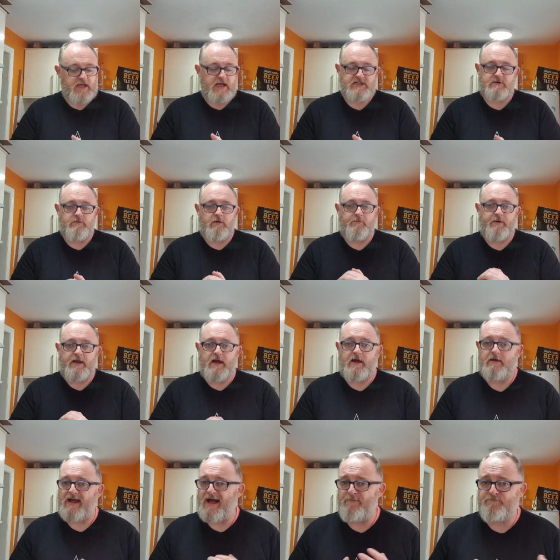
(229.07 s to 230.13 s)
Sessionable
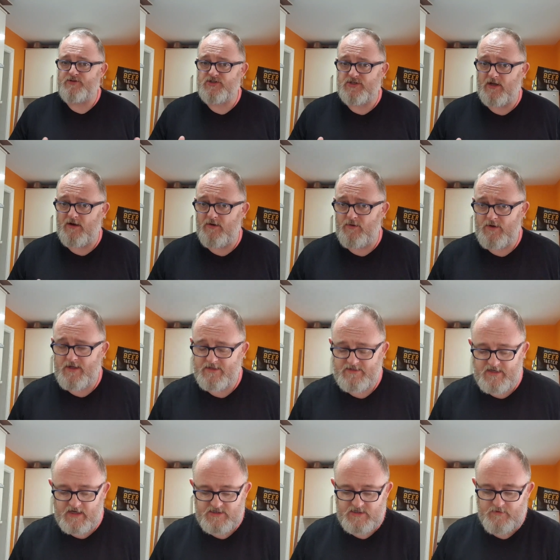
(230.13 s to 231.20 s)
beer, absolutely,
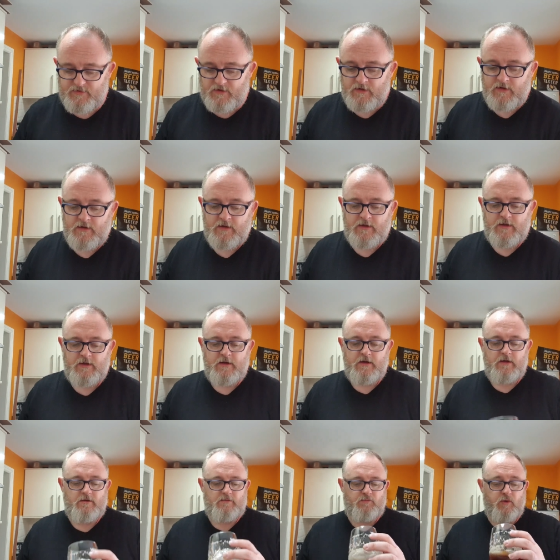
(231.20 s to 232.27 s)
it's sessionable.
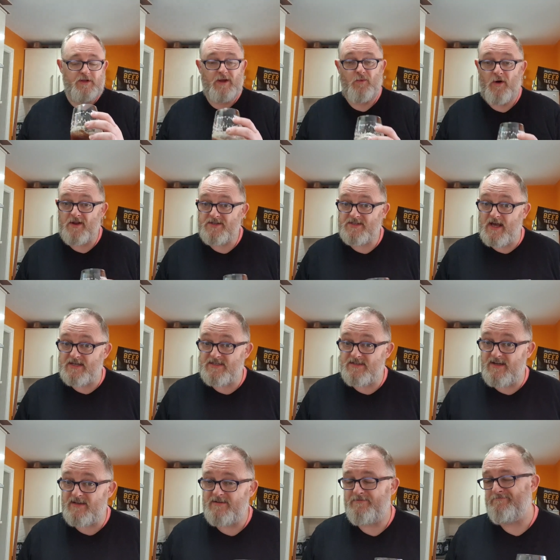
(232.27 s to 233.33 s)
Would I want to
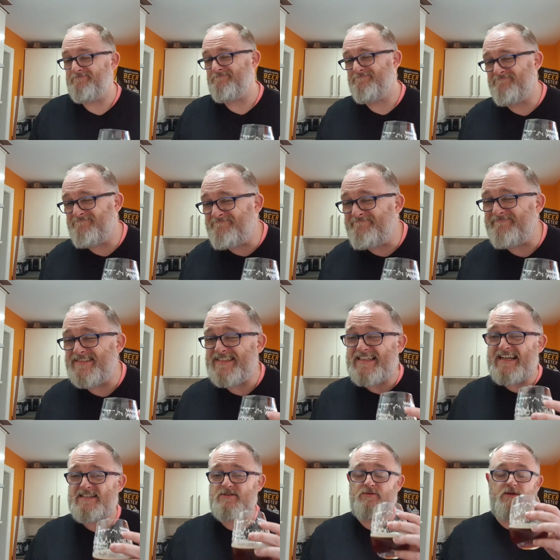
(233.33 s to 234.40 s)
session it?
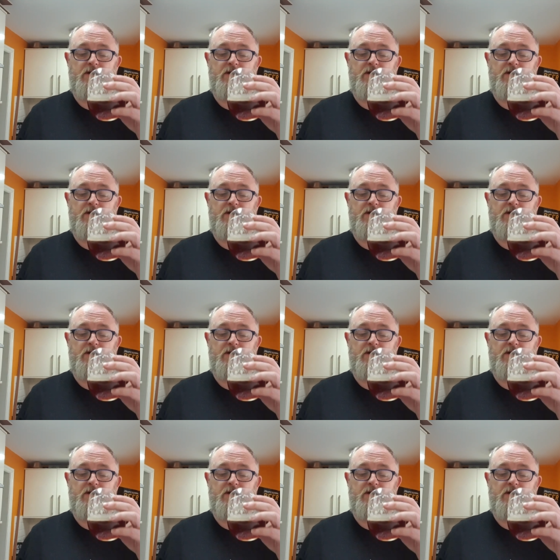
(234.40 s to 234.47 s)
I